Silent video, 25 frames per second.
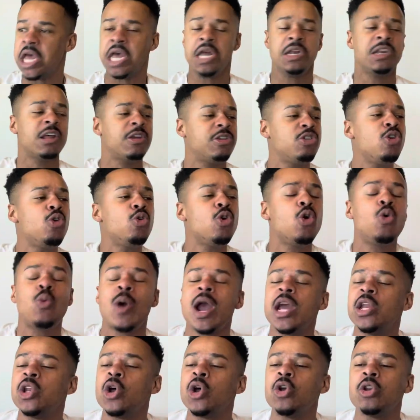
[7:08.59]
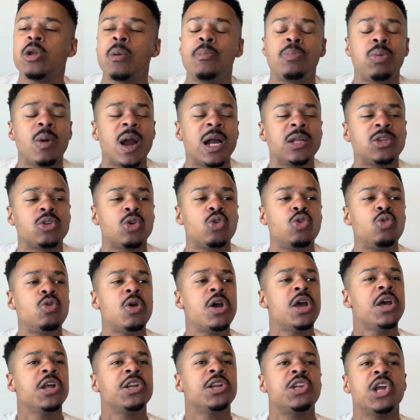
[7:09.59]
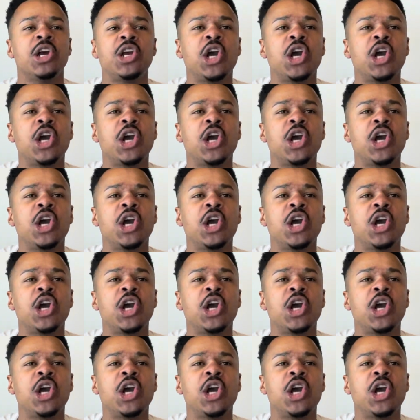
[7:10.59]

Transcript: That you were waiting on the breakthrough to